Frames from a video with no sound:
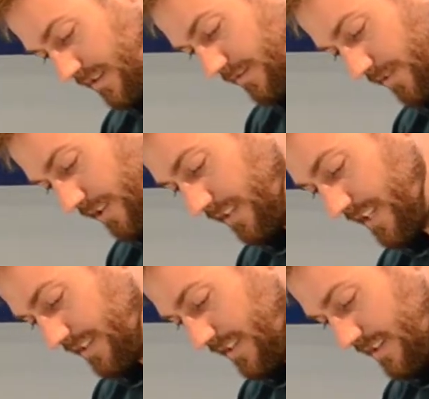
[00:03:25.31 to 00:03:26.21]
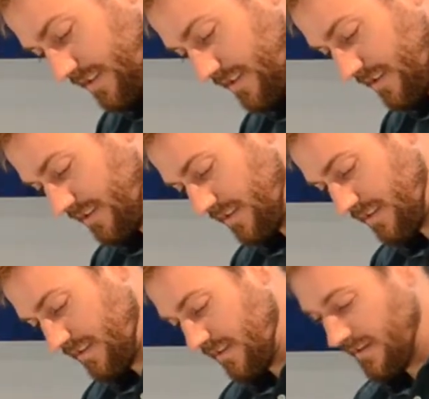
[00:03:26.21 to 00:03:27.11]
Real easy.
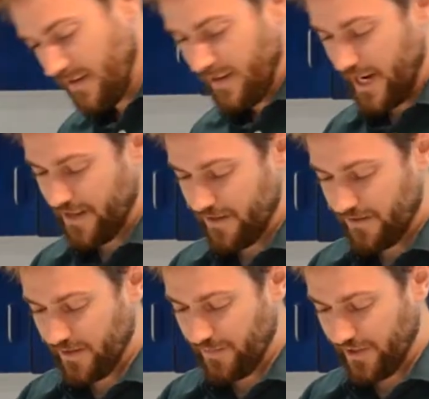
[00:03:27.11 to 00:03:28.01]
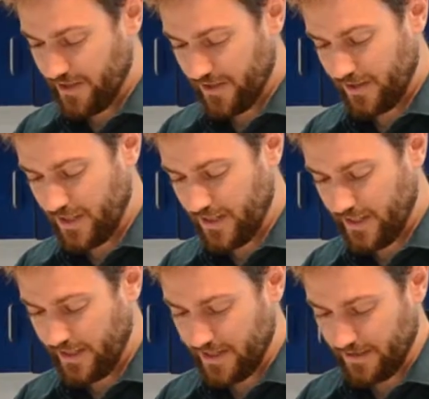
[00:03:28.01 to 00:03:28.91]
And then you simply just cut
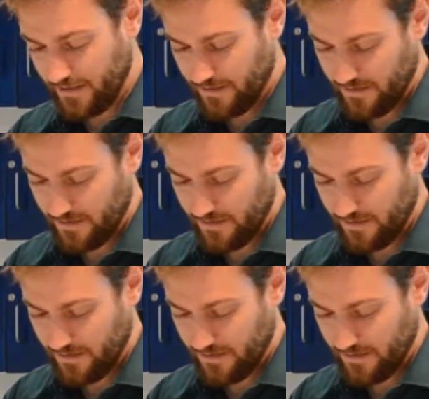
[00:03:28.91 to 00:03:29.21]
like this.